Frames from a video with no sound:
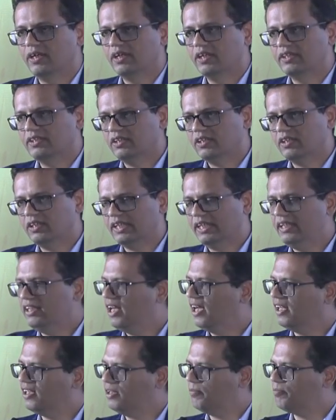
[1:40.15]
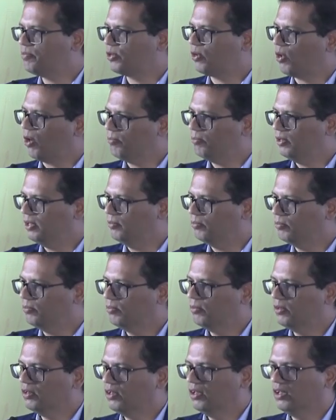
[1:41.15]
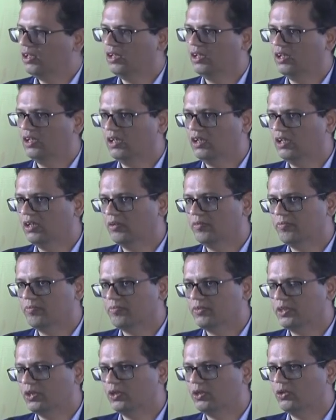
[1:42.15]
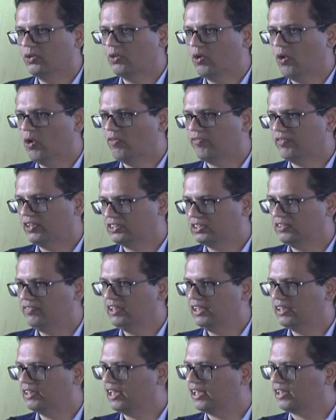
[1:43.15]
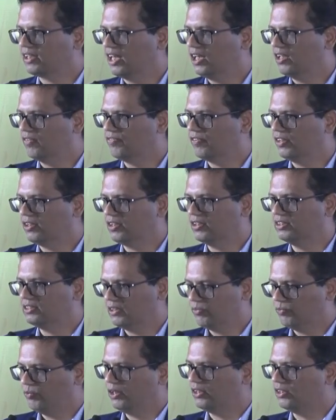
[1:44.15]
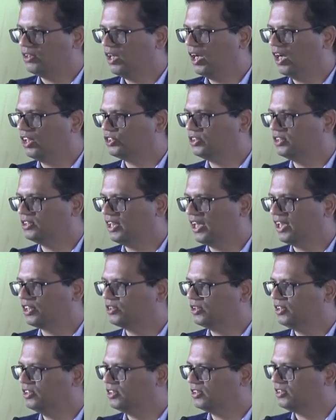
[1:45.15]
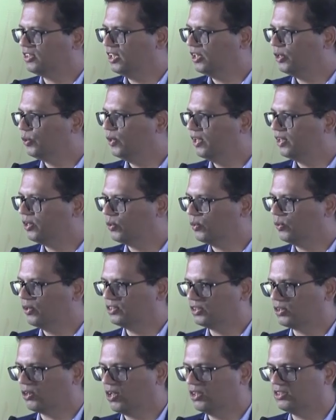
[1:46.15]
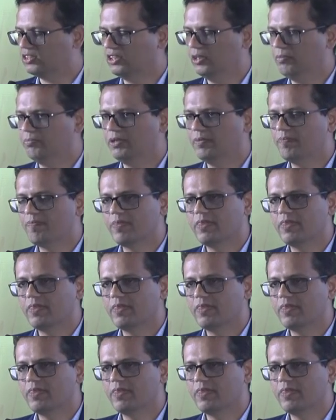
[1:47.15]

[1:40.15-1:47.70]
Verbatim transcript: The inherent problem uh, you know, of achieving that kind of returns and which Ashish actually just alluded to as a concept.